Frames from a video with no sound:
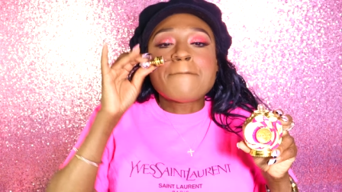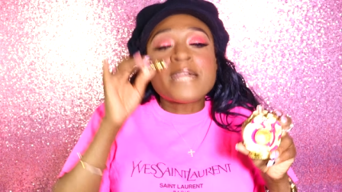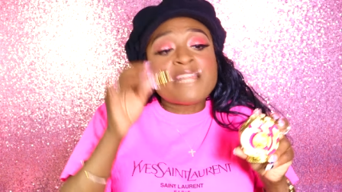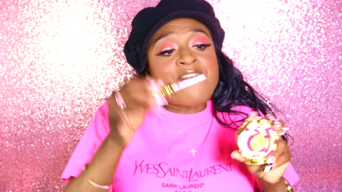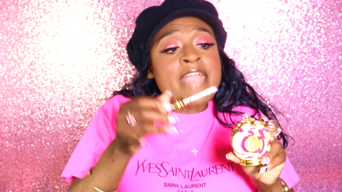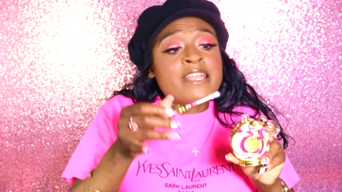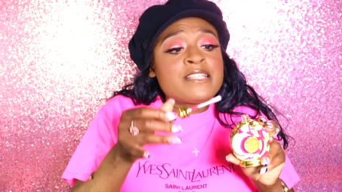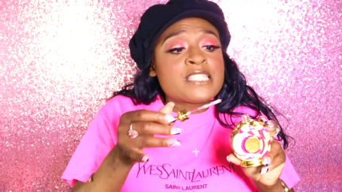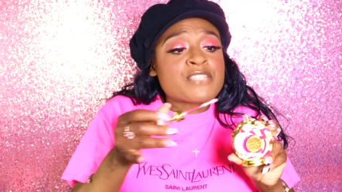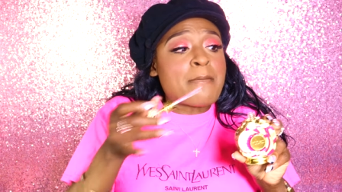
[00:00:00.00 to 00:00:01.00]
But if I could
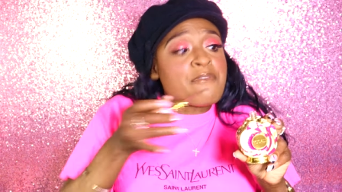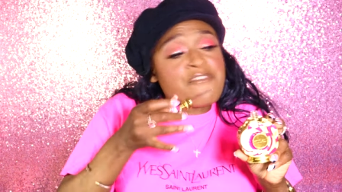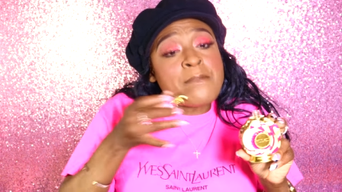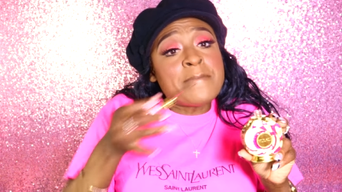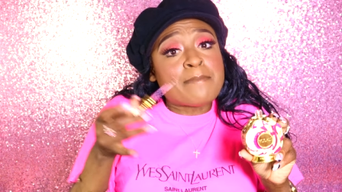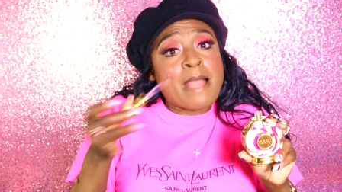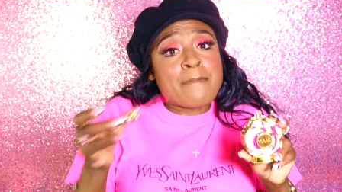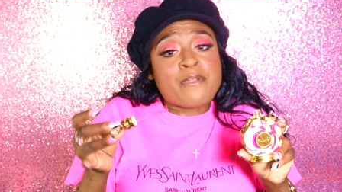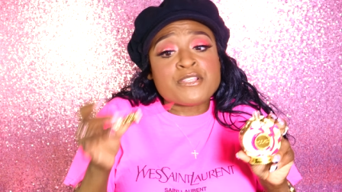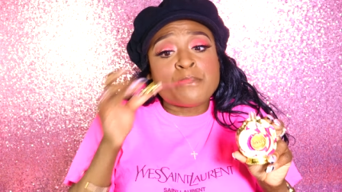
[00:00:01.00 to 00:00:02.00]
describe it, for me, my
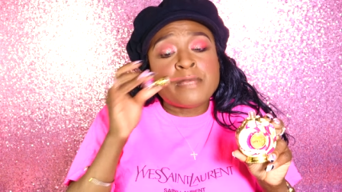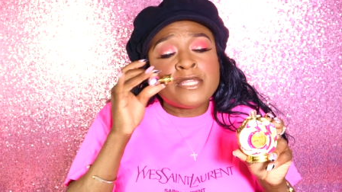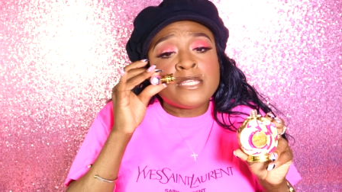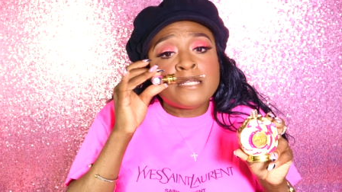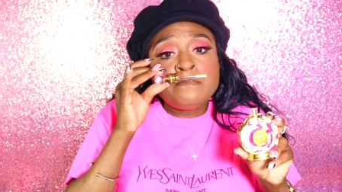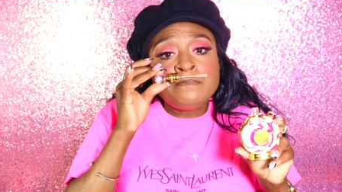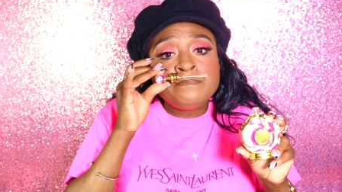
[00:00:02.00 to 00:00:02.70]
personal opinion,